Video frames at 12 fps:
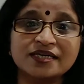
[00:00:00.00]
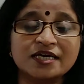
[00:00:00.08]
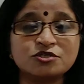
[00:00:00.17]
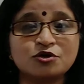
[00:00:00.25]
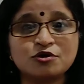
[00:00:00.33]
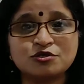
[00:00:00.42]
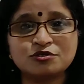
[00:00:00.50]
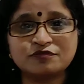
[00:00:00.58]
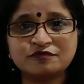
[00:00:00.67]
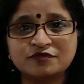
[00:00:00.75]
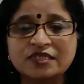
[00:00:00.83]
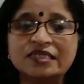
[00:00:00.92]
I talked of,
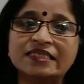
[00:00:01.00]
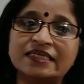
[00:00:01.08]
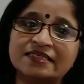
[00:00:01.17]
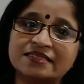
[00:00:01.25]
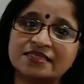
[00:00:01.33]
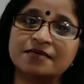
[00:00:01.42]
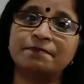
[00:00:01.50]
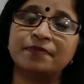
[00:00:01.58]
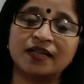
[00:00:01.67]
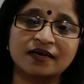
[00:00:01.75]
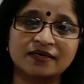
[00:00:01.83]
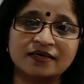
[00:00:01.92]
that is the
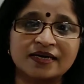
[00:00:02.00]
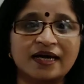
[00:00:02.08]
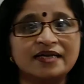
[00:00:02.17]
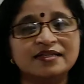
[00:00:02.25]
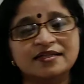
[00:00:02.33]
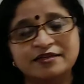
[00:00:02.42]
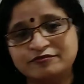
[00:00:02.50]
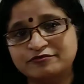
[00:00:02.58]
blood and the lymph.